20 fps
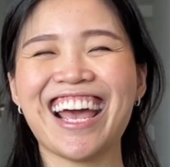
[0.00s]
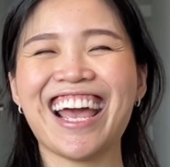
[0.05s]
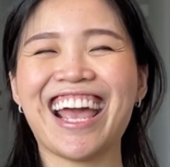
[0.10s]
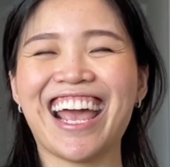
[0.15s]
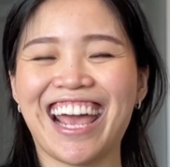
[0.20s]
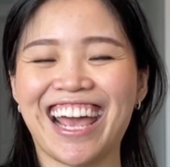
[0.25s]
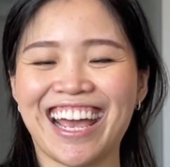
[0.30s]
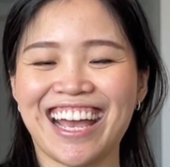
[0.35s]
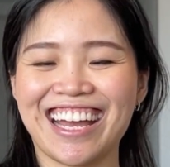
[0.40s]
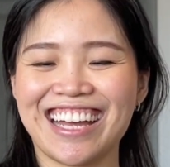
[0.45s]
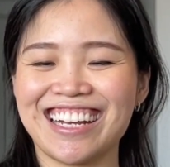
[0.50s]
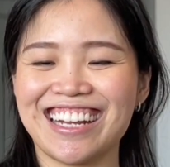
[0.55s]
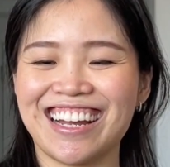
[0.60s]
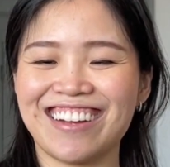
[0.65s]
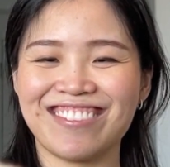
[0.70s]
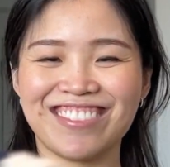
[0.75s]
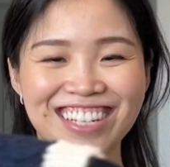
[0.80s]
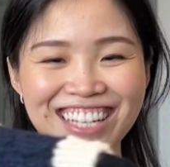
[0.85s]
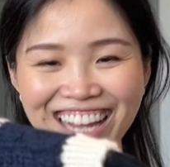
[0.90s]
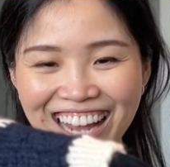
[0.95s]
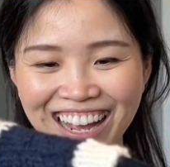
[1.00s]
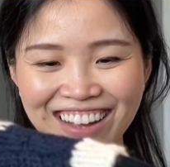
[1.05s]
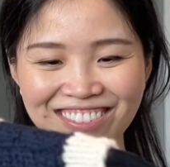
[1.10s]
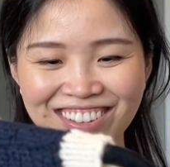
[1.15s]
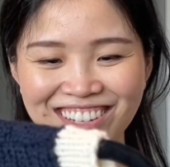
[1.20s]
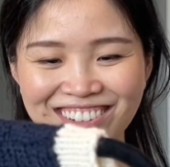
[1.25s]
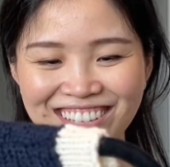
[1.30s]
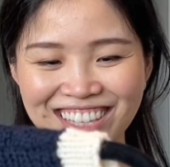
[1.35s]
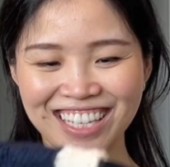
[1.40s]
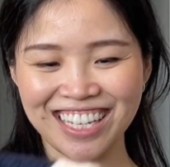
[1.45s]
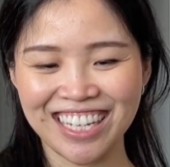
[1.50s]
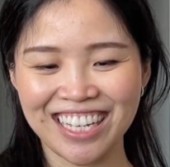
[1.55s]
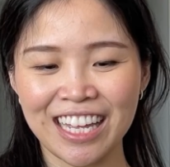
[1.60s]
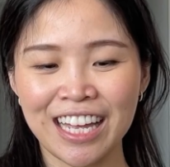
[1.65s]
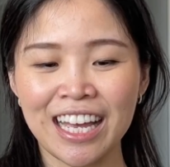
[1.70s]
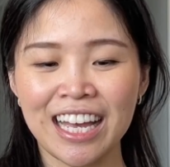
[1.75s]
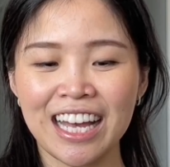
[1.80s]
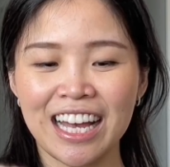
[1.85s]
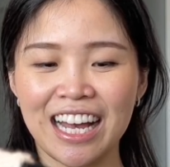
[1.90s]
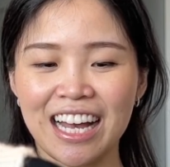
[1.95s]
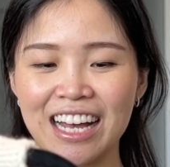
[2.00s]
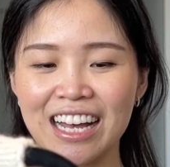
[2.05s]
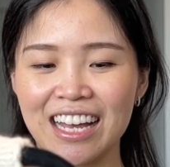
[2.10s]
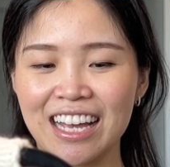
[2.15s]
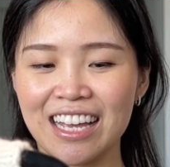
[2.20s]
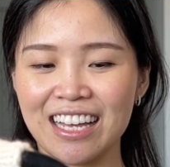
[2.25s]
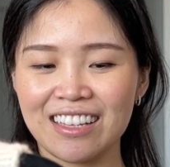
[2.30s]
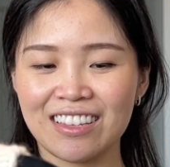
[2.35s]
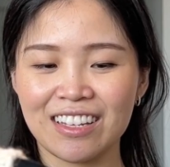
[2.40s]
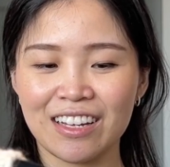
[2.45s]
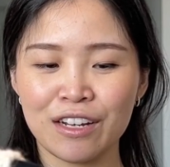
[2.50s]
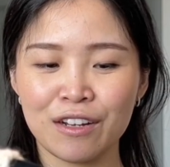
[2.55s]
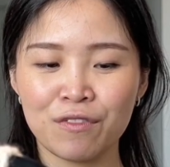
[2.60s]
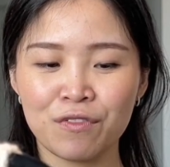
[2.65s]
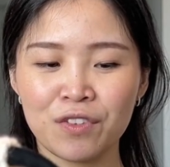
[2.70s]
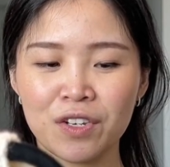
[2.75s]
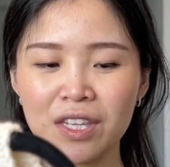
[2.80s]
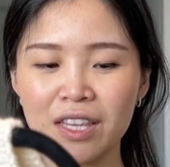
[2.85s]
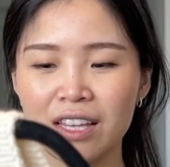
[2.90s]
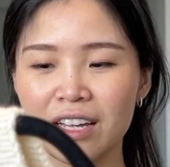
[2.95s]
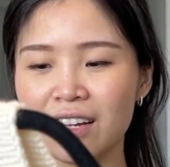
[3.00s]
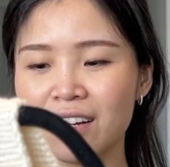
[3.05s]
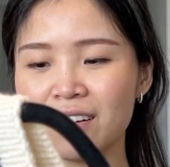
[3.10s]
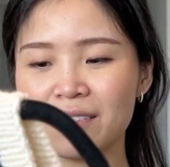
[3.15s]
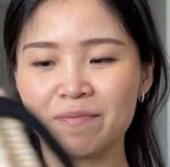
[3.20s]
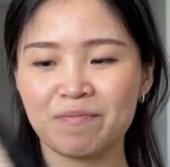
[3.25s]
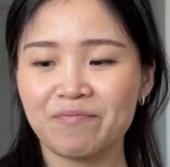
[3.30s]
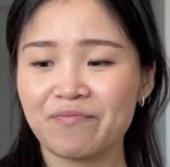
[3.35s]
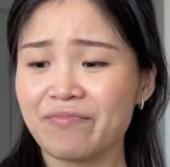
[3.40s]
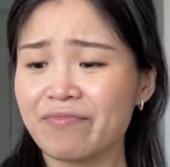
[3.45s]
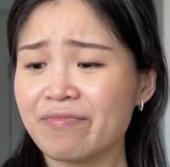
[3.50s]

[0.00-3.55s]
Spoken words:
and I'm really happy with it. I love the